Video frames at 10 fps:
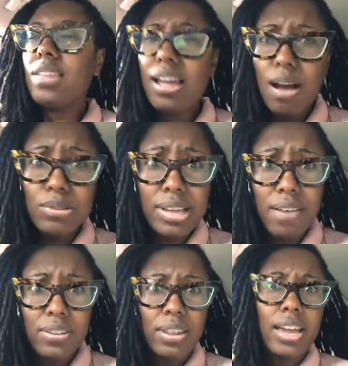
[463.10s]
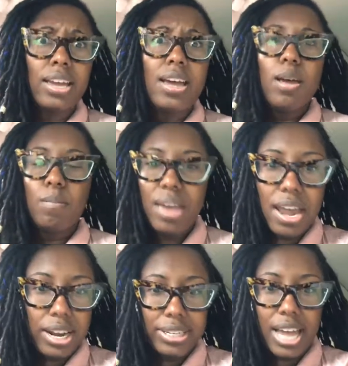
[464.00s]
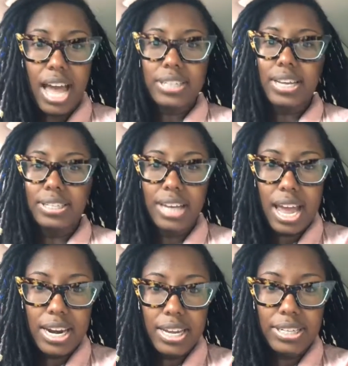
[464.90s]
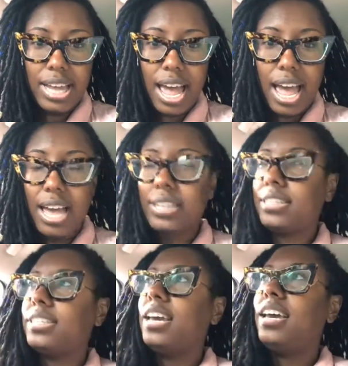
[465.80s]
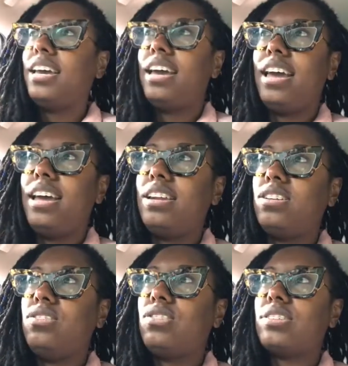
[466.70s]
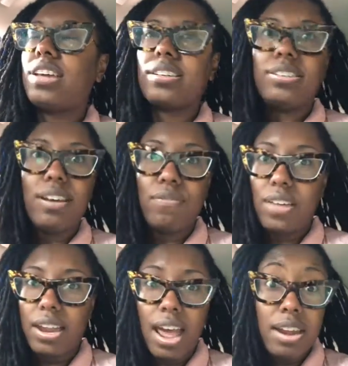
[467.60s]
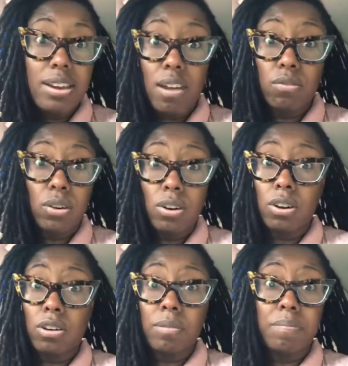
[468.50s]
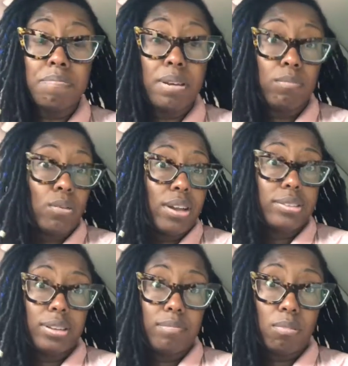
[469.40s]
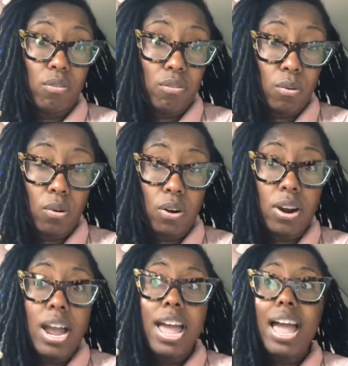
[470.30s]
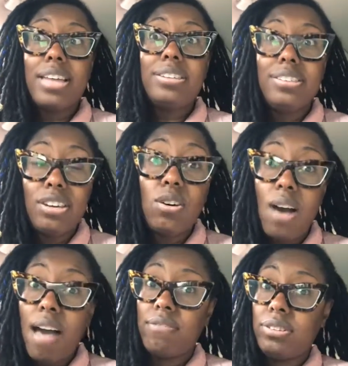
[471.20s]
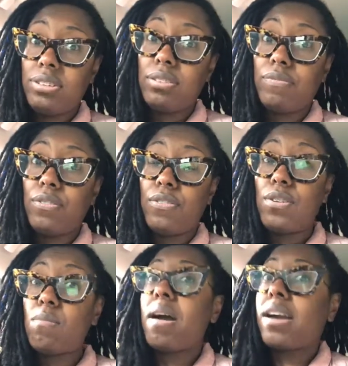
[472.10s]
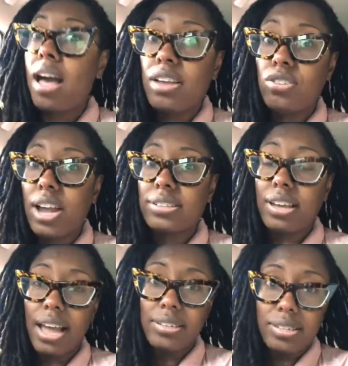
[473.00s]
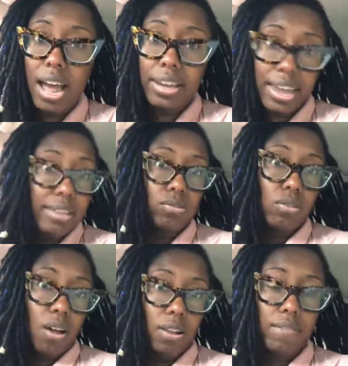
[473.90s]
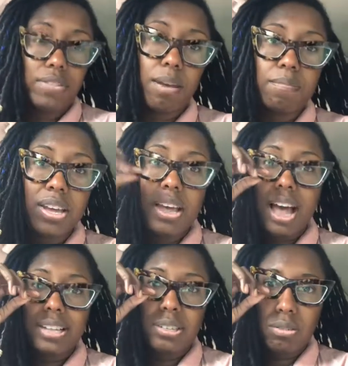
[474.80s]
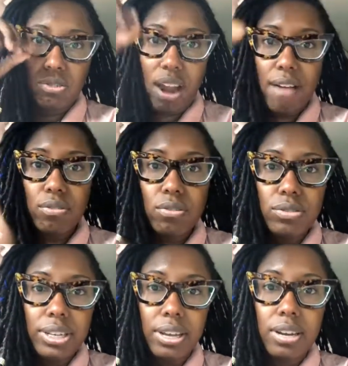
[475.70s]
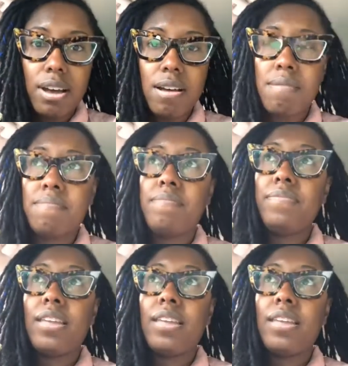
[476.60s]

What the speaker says: I was having like panic attacks, anxiety attacks, and just like stuff that had never been present before, and still having to fulfill my contracts. Like, I did not cancel all of them. I still traveled, and